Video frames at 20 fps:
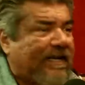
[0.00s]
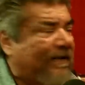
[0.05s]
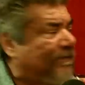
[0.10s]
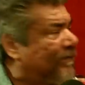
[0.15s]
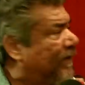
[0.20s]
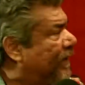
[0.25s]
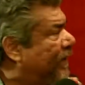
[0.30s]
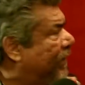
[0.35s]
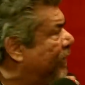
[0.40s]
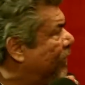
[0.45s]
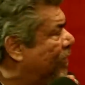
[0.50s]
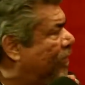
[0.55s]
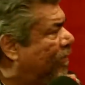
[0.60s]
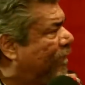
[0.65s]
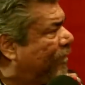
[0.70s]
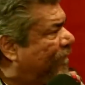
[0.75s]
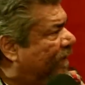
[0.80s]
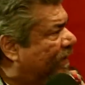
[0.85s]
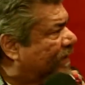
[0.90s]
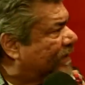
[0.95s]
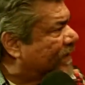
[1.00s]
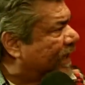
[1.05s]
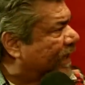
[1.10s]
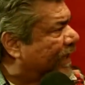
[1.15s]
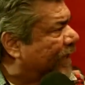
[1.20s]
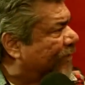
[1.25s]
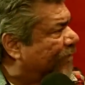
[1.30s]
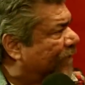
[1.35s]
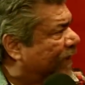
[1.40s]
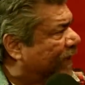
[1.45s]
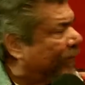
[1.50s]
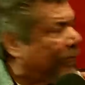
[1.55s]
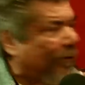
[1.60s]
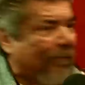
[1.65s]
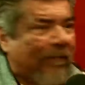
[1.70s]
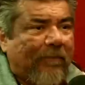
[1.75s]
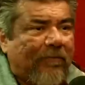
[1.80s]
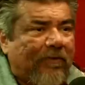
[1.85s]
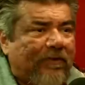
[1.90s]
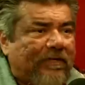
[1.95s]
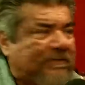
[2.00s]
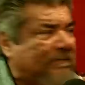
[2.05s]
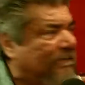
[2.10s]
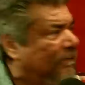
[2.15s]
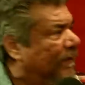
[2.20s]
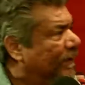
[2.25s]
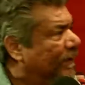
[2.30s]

even a year old. Fuck, well, he's not going to fucking remember this.